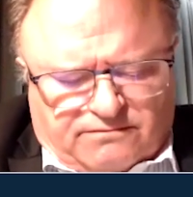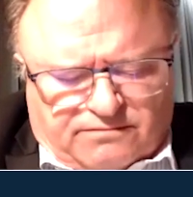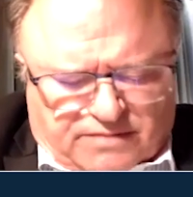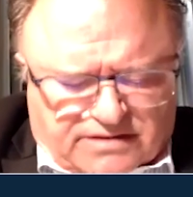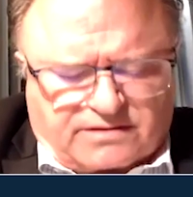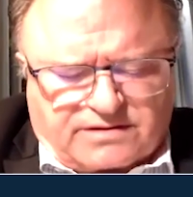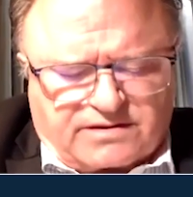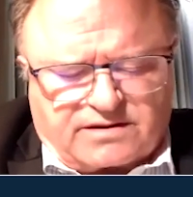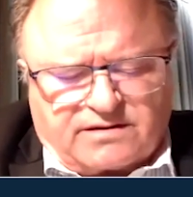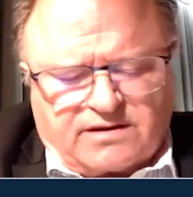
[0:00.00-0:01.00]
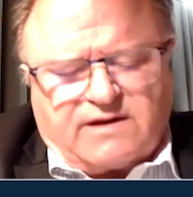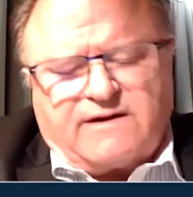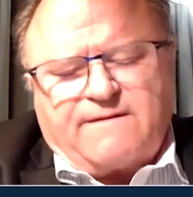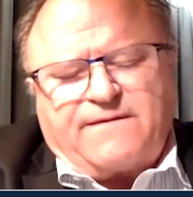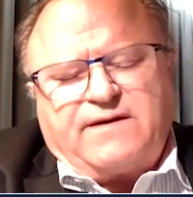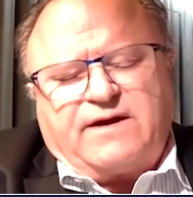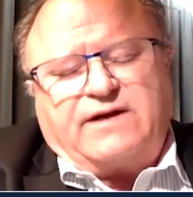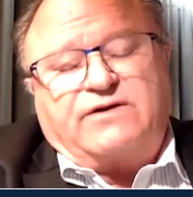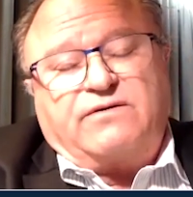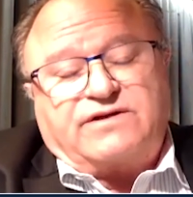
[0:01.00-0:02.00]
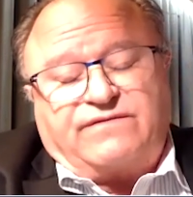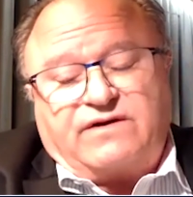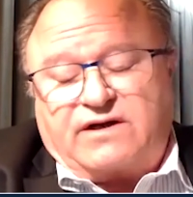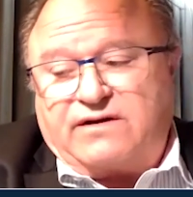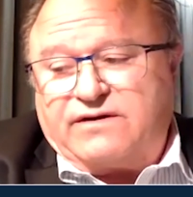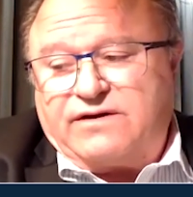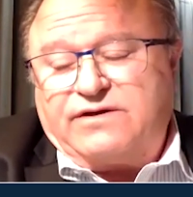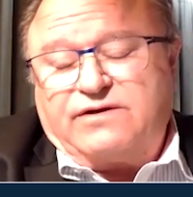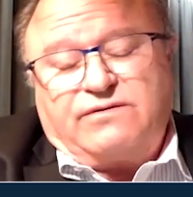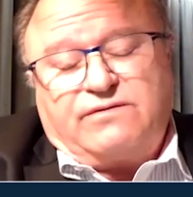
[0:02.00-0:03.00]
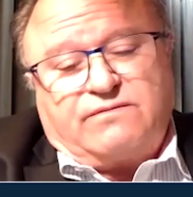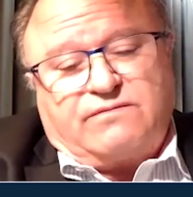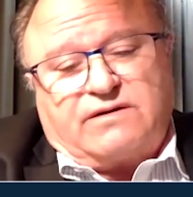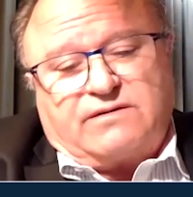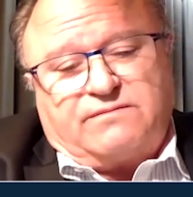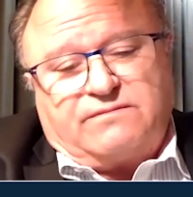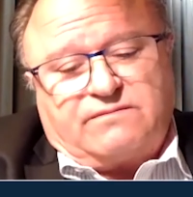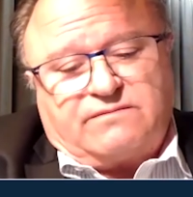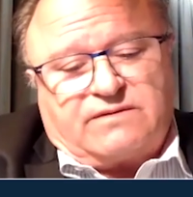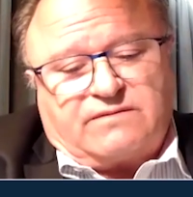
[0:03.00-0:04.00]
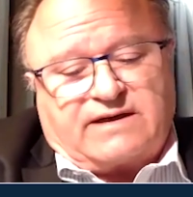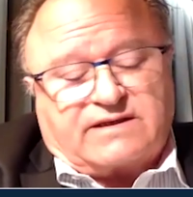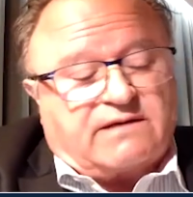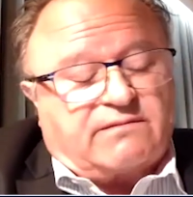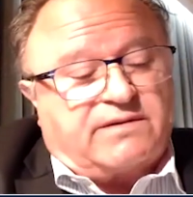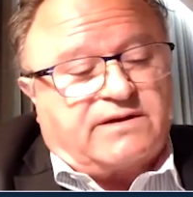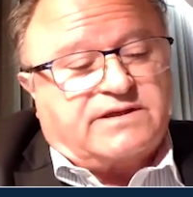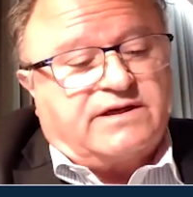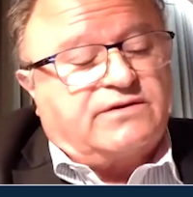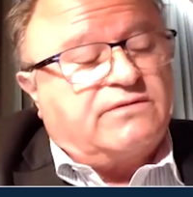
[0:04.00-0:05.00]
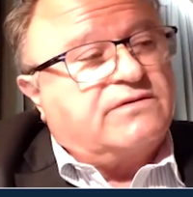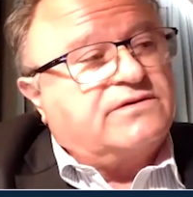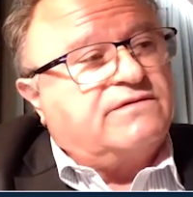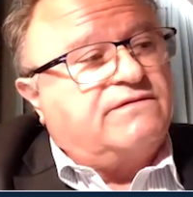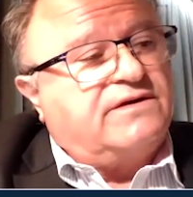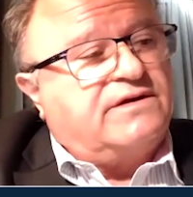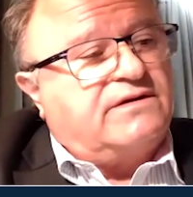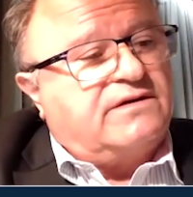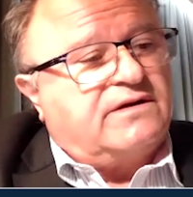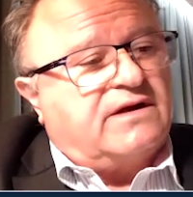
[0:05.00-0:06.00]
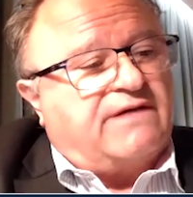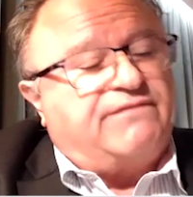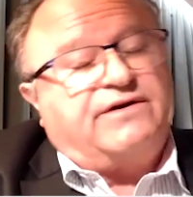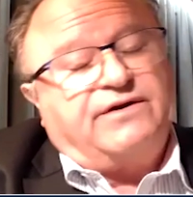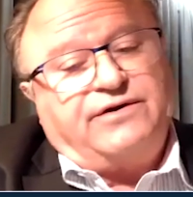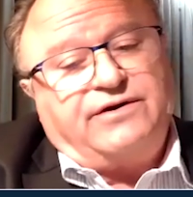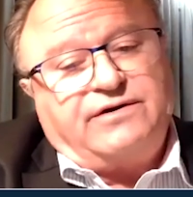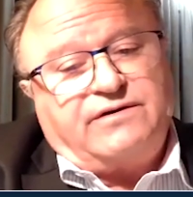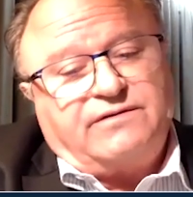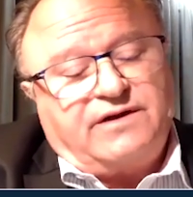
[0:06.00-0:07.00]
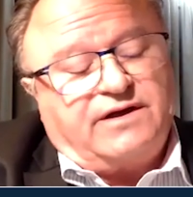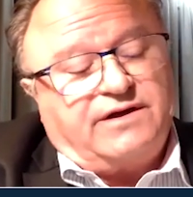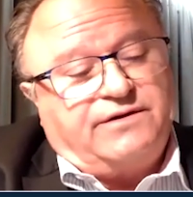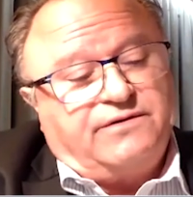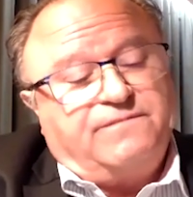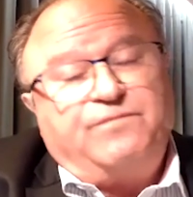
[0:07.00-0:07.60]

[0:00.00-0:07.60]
Brussels is the headquarters, if you like, of the EU. Addis Ababa is the headquarters of the African Union, the AU.